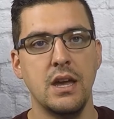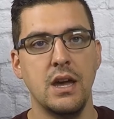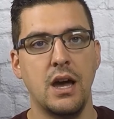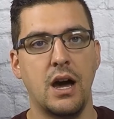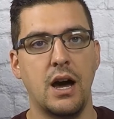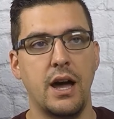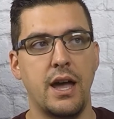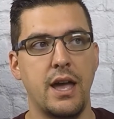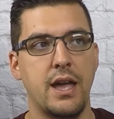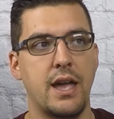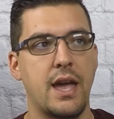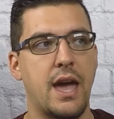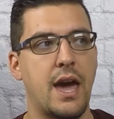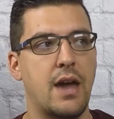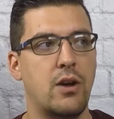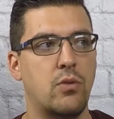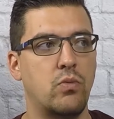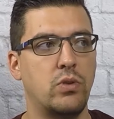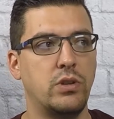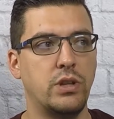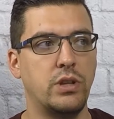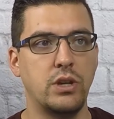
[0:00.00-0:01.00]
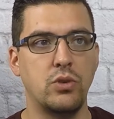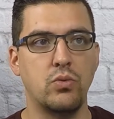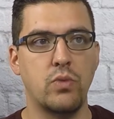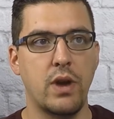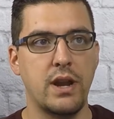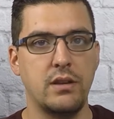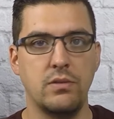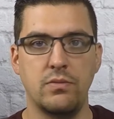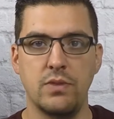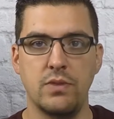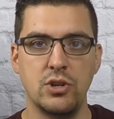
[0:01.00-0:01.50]
I had a really
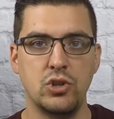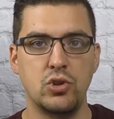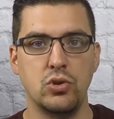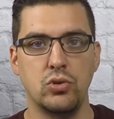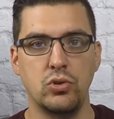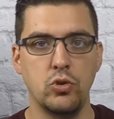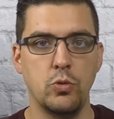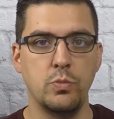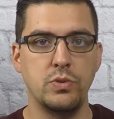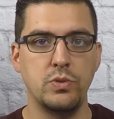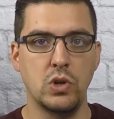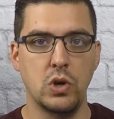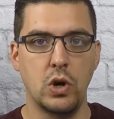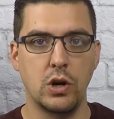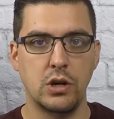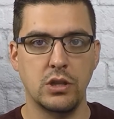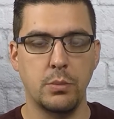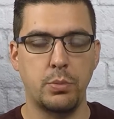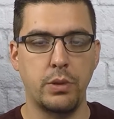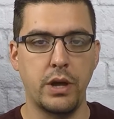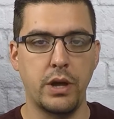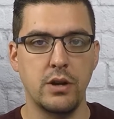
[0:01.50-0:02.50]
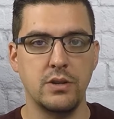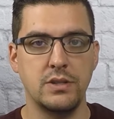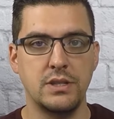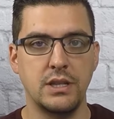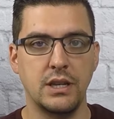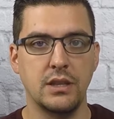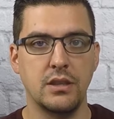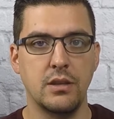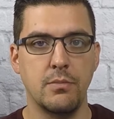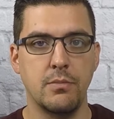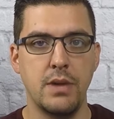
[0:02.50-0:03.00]
great adventure loop to hook the players to
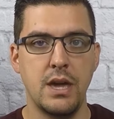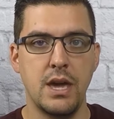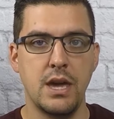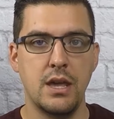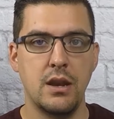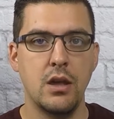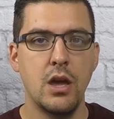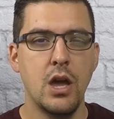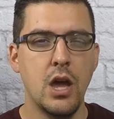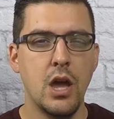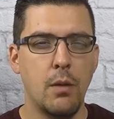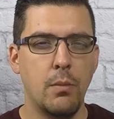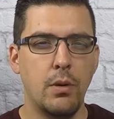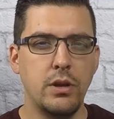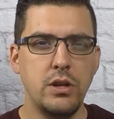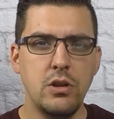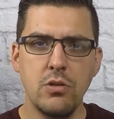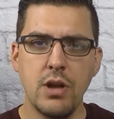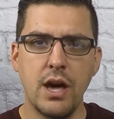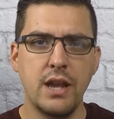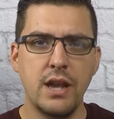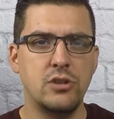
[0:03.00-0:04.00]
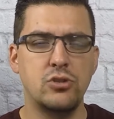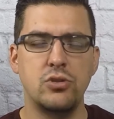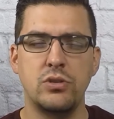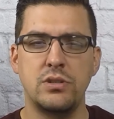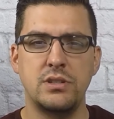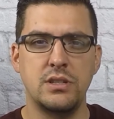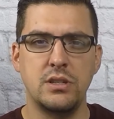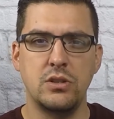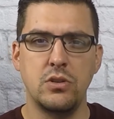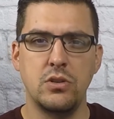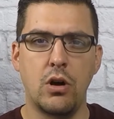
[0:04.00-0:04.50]
get them in, but you're not
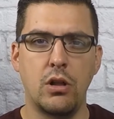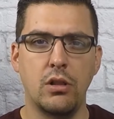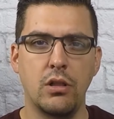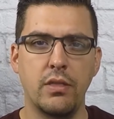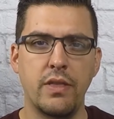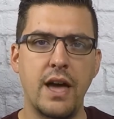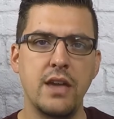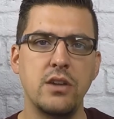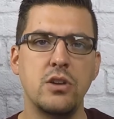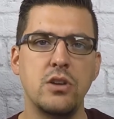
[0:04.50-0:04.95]
interested in all of that.